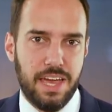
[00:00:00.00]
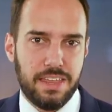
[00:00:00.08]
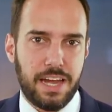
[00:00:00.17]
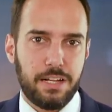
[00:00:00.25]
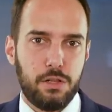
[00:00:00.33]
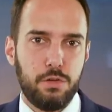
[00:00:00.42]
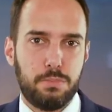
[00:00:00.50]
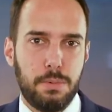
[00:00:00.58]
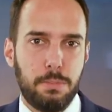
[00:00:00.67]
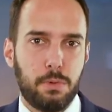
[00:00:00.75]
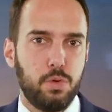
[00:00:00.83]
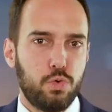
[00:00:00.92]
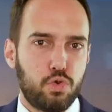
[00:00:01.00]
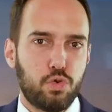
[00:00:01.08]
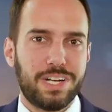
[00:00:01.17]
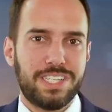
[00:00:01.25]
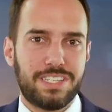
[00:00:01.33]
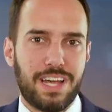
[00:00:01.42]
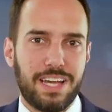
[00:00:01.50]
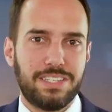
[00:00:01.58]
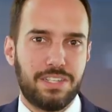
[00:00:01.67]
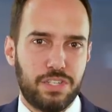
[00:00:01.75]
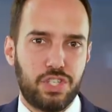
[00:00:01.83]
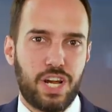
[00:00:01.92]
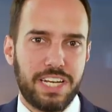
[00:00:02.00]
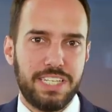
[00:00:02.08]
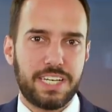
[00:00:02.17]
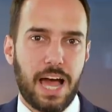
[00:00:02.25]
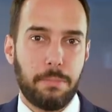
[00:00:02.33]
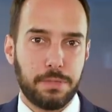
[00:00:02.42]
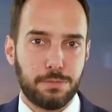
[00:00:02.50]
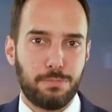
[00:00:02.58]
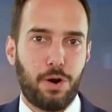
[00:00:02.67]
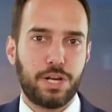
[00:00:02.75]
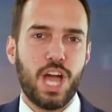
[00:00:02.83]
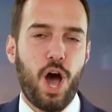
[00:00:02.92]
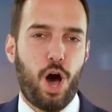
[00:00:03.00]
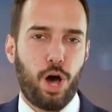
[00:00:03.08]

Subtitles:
That includes people who criticize the Chinese Communist Party